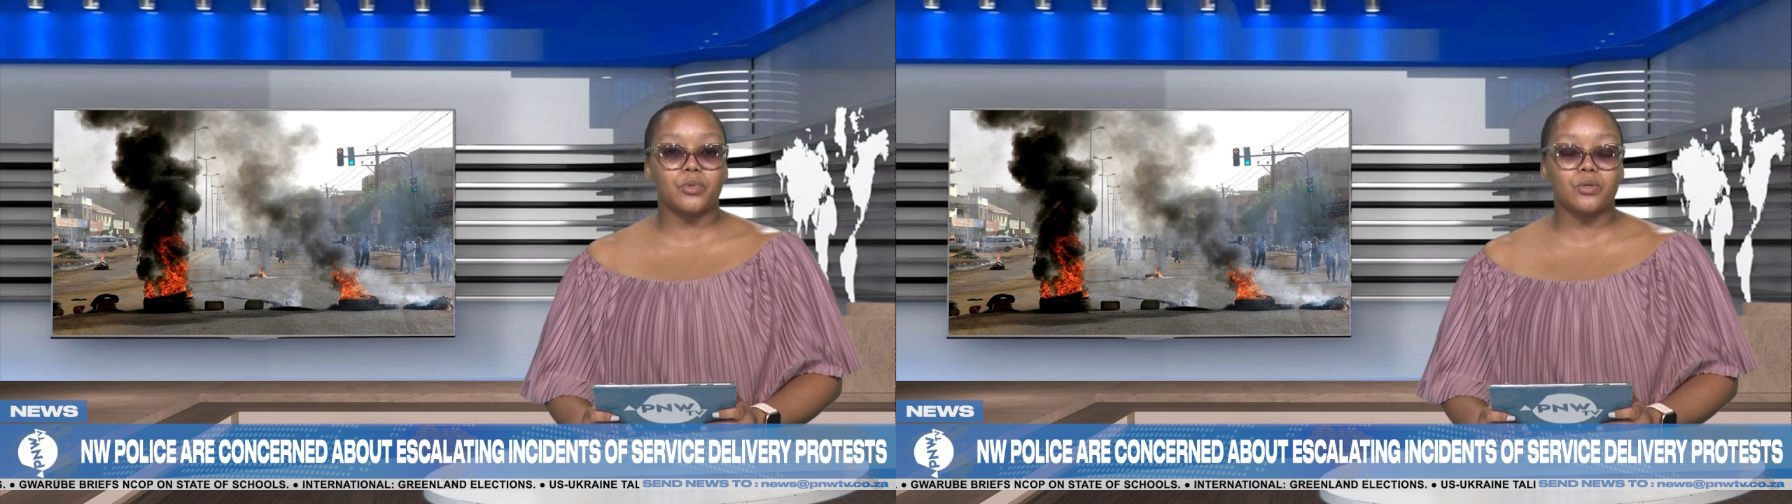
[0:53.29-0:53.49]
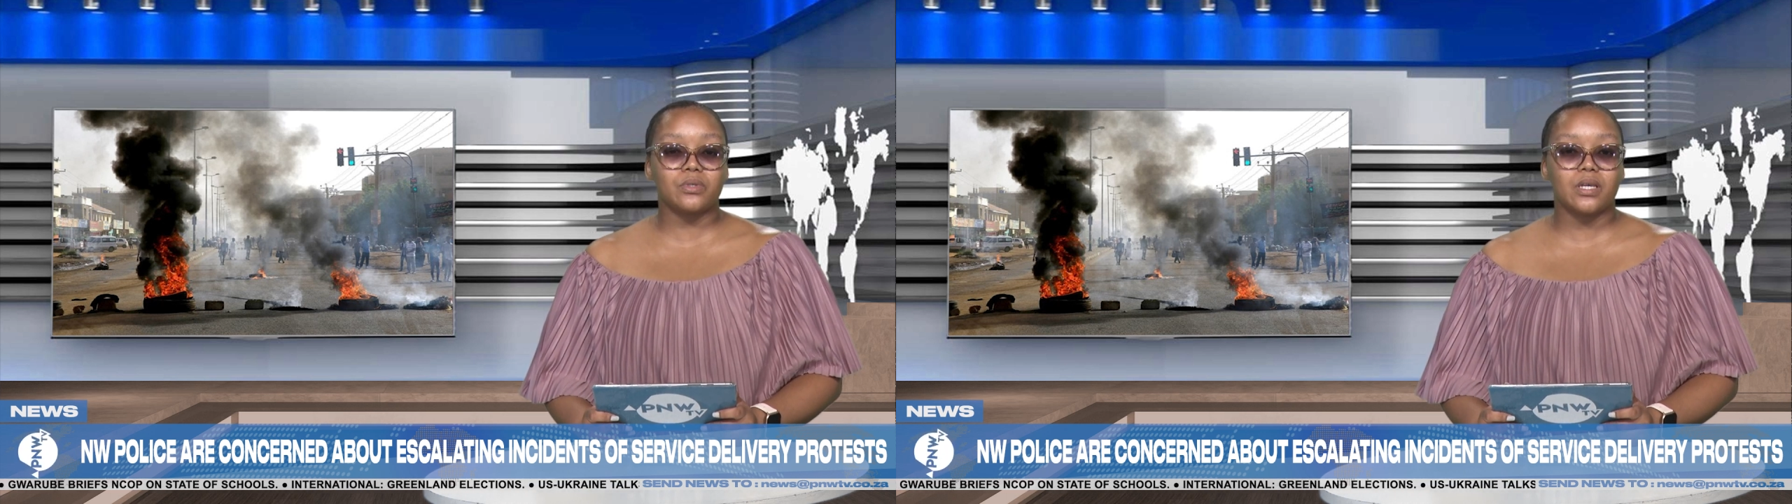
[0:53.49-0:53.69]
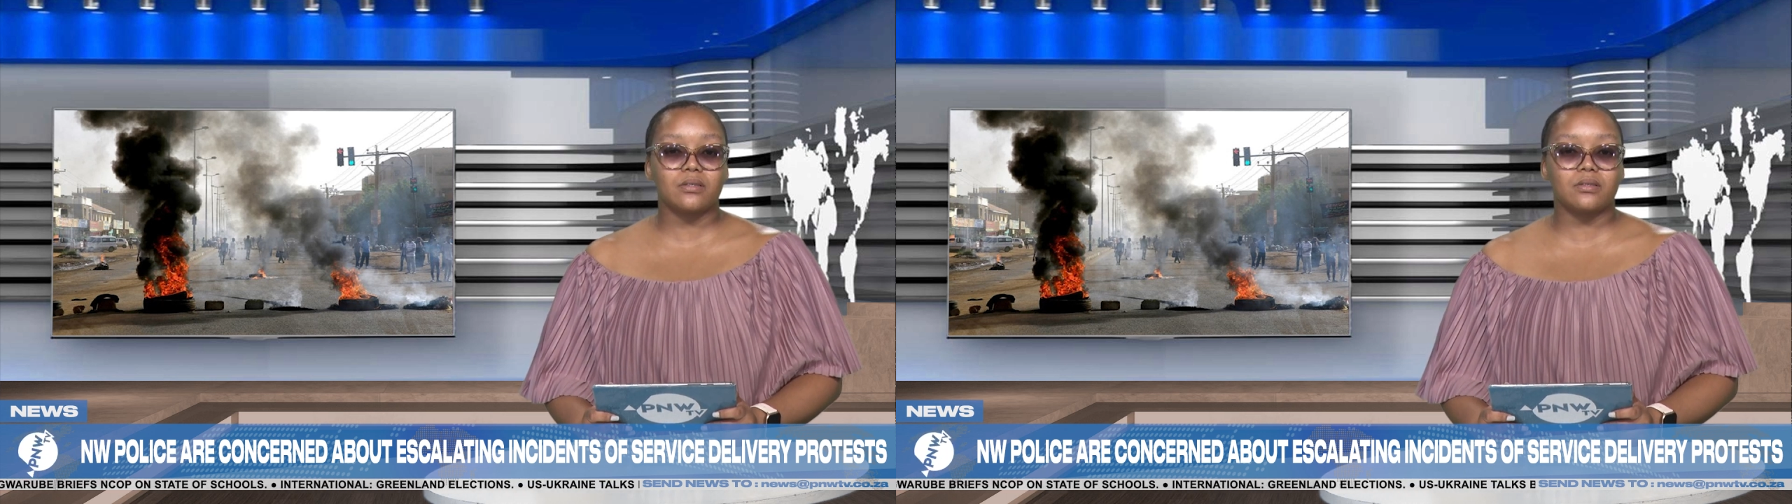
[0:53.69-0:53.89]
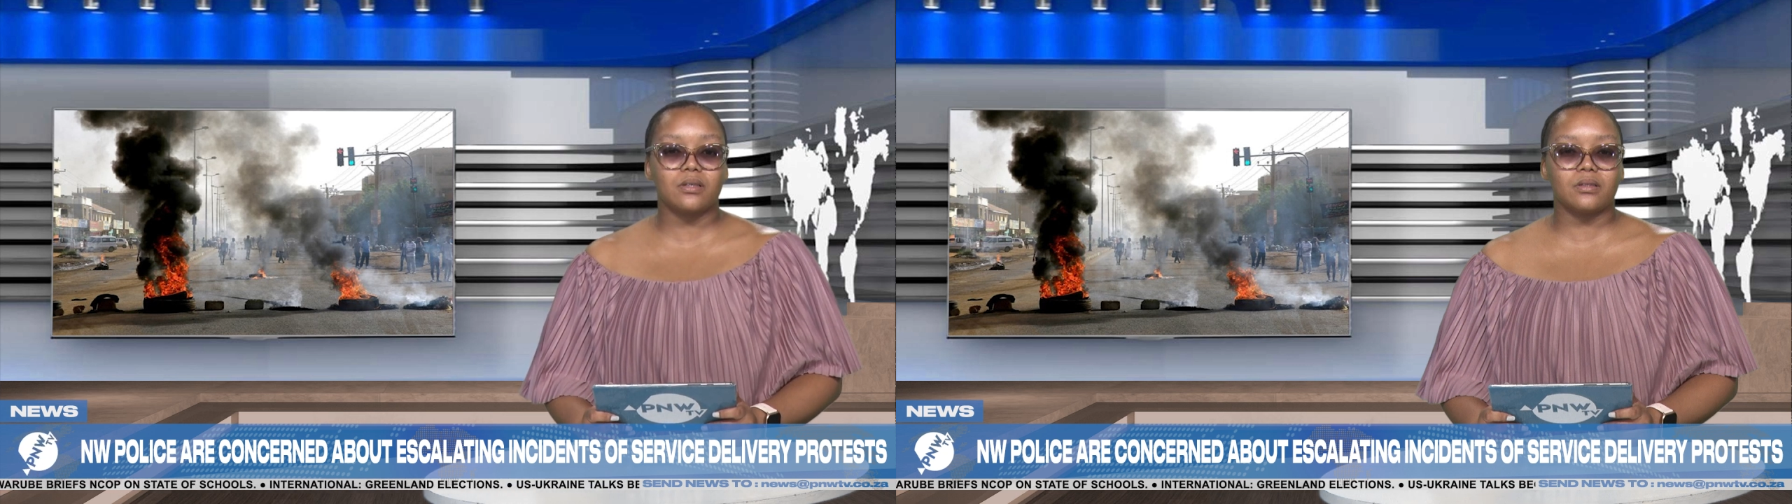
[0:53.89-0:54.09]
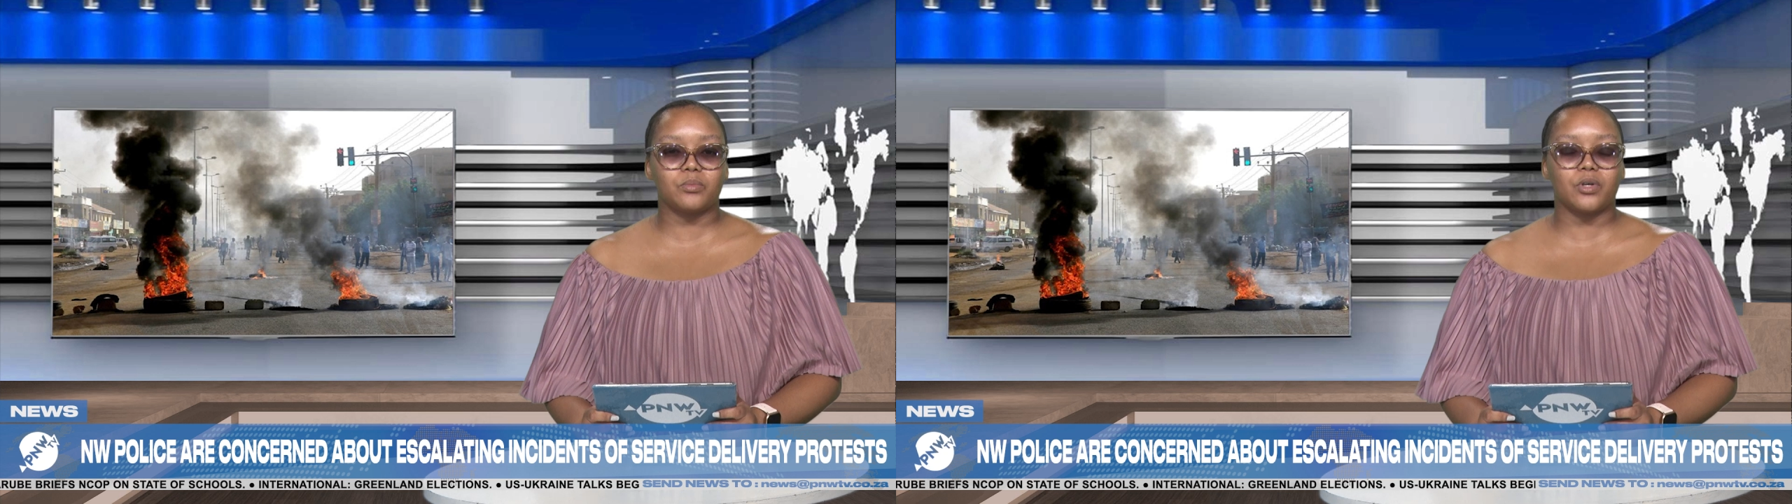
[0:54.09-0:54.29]
protests
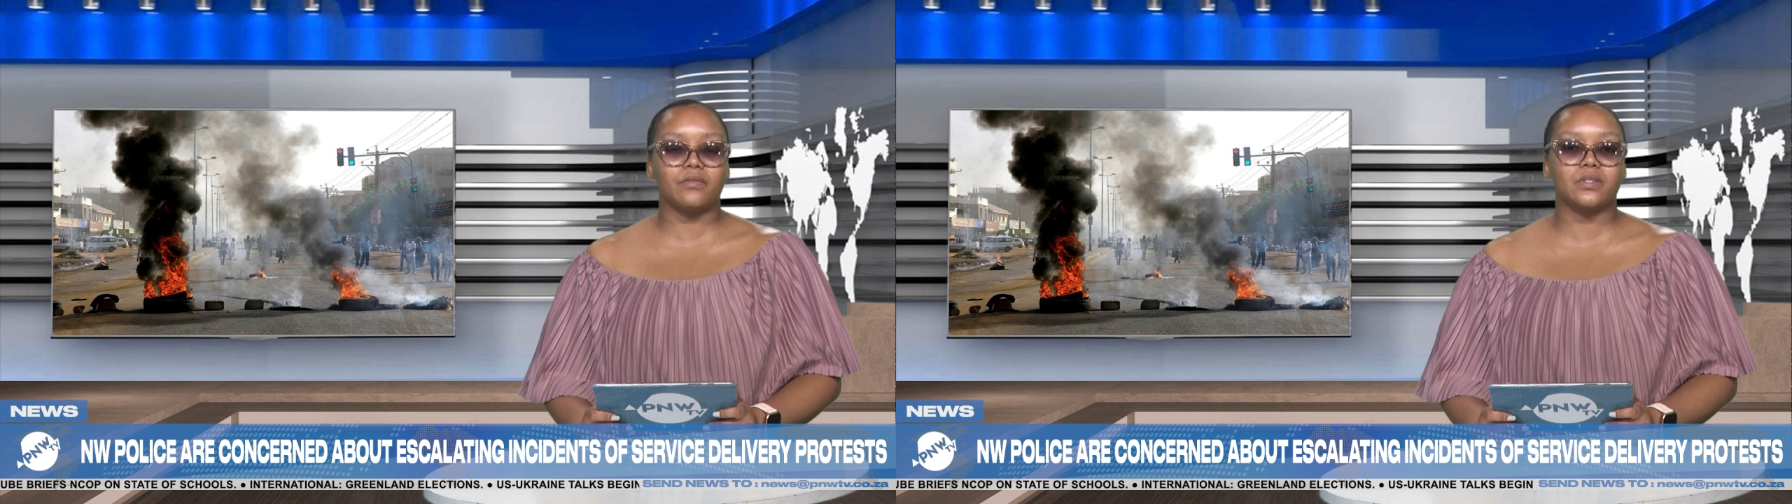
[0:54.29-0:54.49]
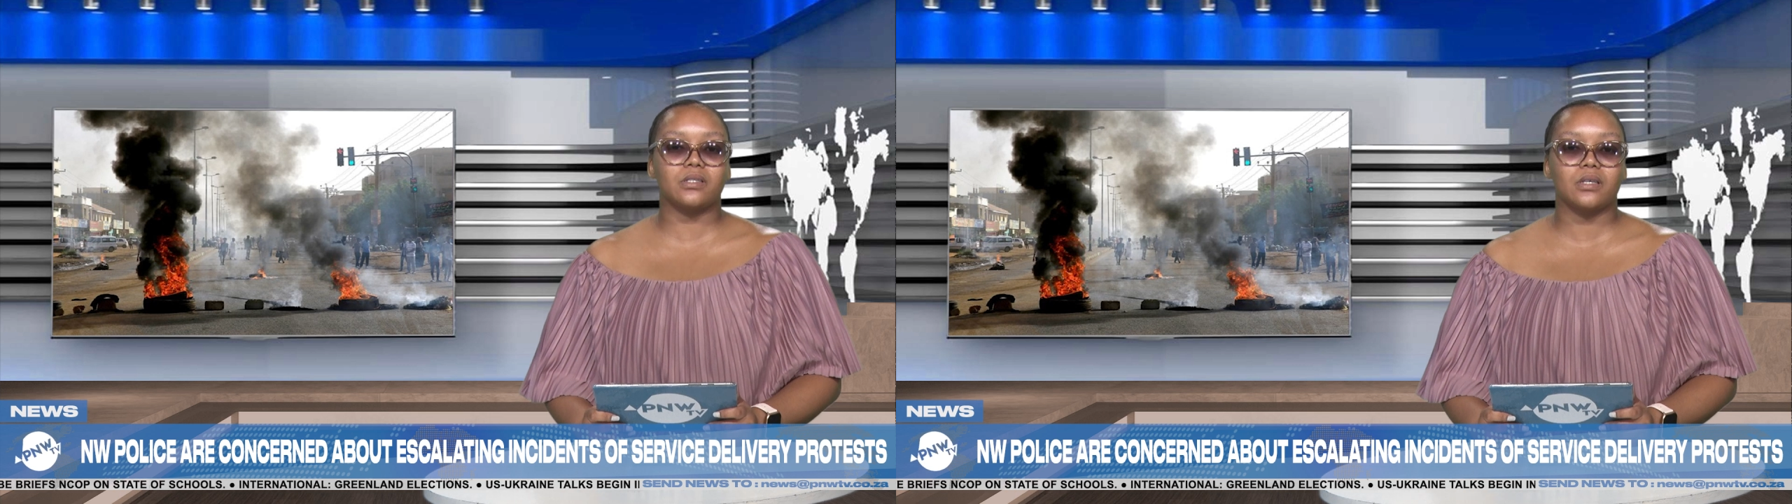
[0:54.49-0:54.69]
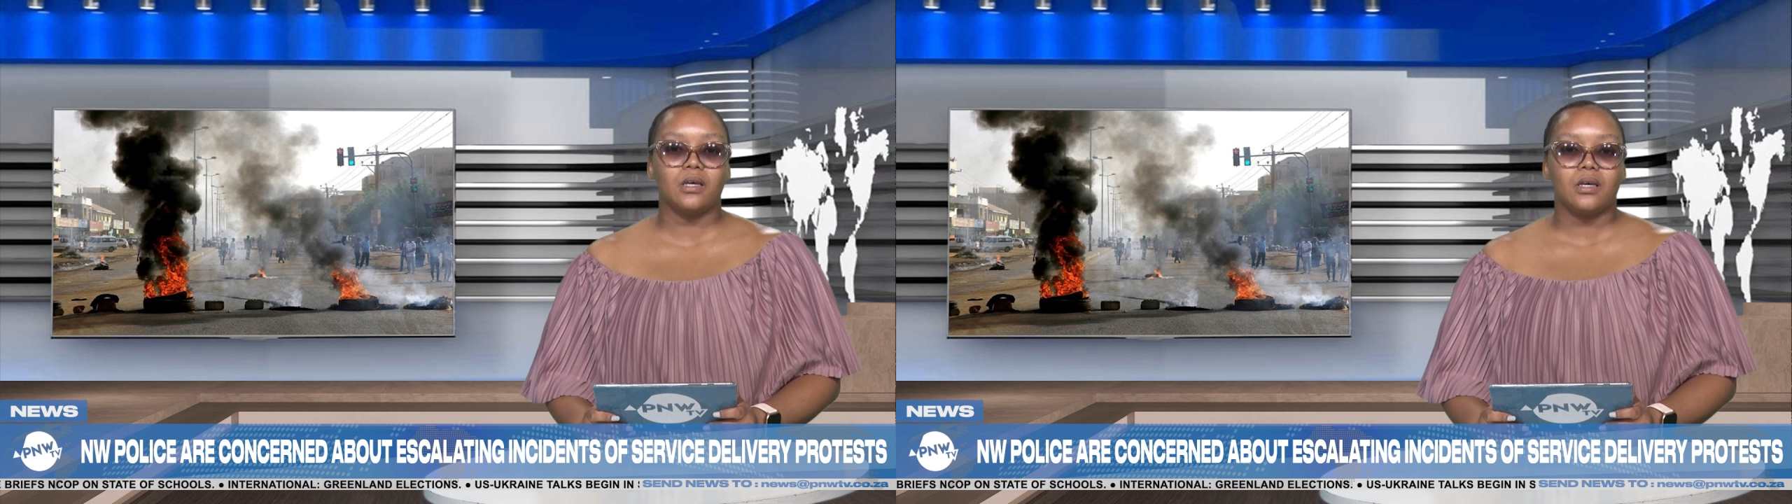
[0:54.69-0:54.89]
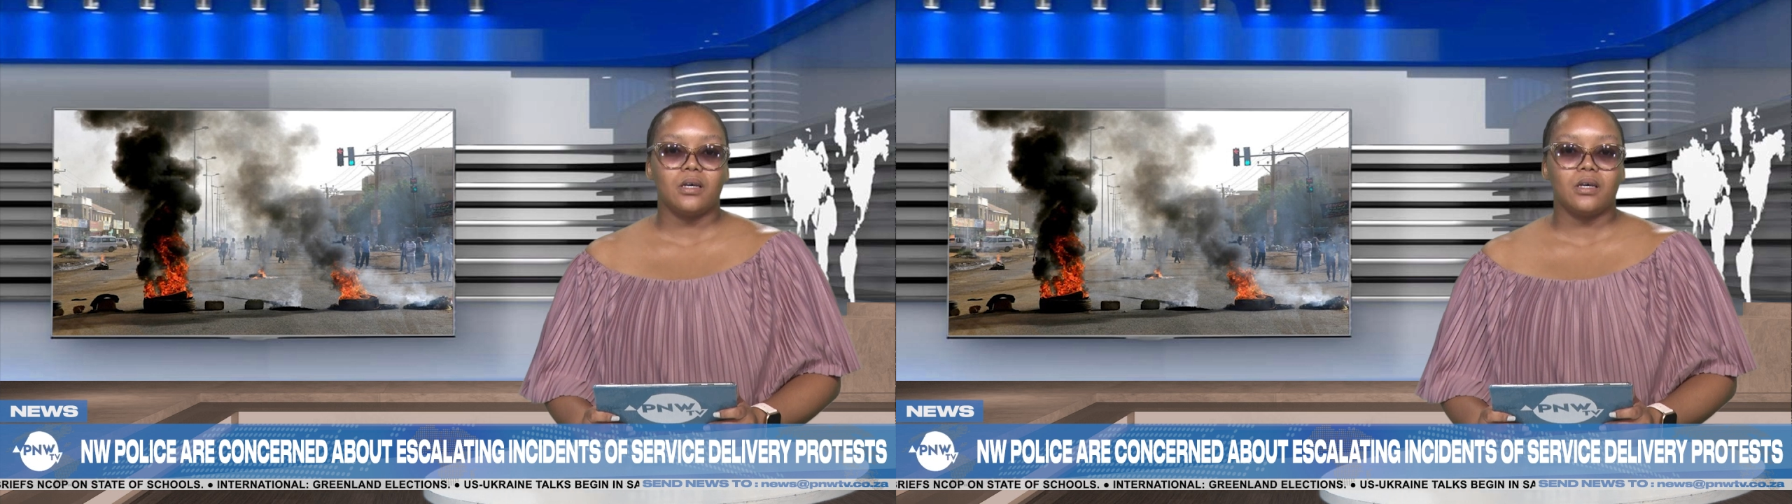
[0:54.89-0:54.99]
in the province.